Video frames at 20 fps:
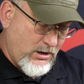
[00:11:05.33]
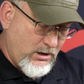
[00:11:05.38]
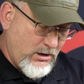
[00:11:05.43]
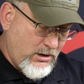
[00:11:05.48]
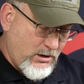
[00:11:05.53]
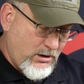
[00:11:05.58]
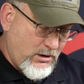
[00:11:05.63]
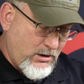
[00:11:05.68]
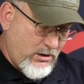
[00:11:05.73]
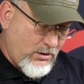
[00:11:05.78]

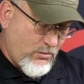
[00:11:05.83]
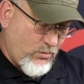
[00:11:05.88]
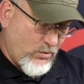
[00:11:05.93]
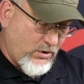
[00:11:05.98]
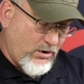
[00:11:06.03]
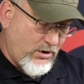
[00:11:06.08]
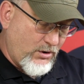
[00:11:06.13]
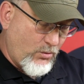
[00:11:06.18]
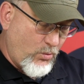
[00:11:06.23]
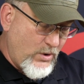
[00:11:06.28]
We're going to
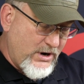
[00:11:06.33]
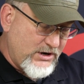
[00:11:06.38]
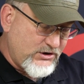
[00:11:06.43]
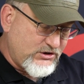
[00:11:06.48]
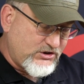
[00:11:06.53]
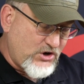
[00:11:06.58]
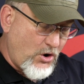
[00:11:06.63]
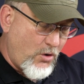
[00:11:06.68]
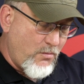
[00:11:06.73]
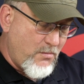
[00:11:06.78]
win so
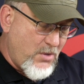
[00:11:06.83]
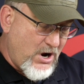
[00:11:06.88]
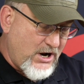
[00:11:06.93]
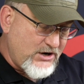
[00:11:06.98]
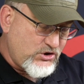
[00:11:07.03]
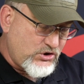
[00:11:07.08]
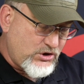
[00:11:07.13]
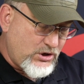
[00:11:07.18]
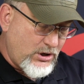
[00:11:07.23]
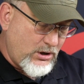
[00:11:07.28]
much.
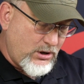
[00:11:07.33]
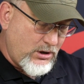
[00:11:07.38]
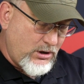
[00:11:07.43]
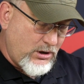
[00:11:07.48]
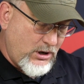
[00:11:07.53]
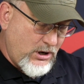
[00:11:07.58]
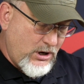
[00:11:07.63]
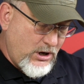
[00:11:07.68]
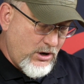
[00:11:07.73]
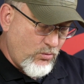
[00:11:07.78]
We're
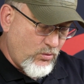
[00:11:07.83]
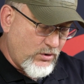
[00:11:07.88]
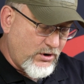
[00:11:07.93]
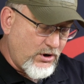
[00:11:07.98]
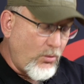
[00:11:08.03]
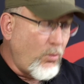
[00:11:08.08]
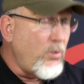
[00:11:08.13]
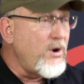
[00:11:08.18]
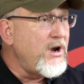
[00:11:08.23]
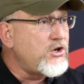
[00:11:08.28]
going to win at
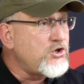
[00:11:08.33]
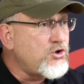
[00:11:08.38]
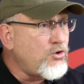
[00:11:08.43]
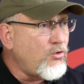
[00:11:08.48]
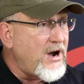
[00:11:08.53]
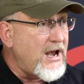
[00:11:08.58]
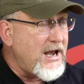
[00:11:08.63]
trade.